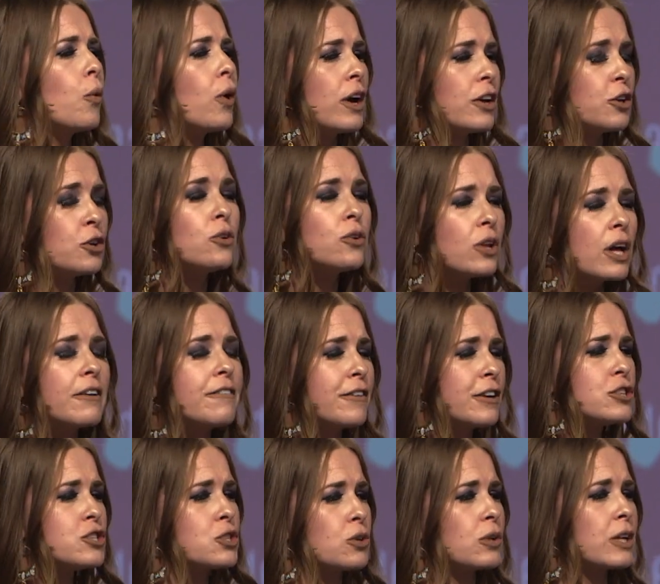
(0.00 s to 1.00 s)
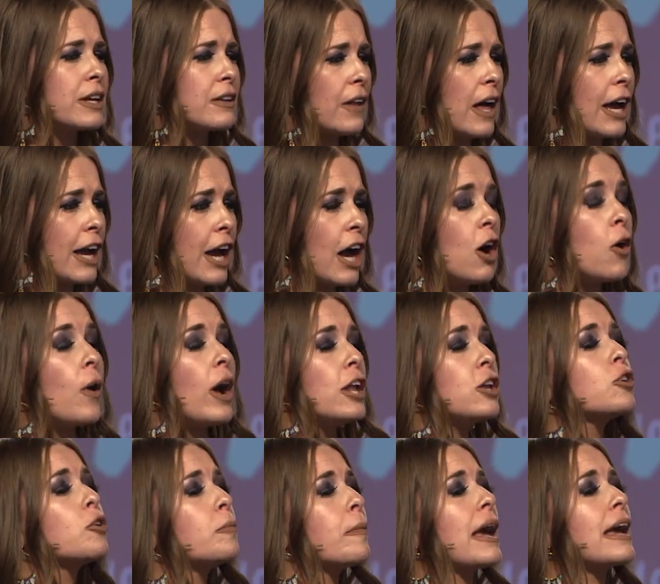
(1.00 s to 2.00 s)
you'll eventually let go and
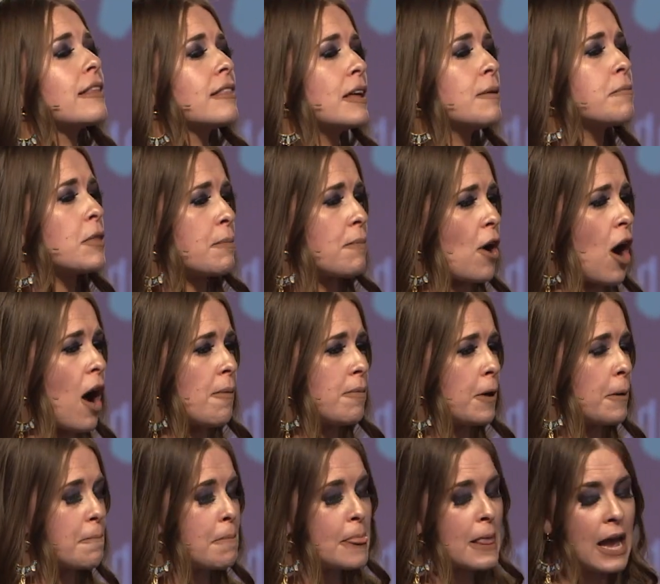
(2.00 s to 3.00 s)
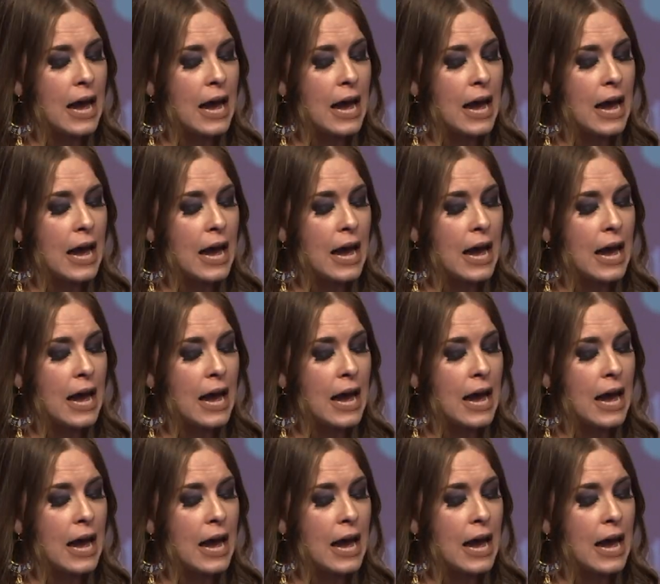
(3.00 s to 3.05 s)
you'll make them the problem.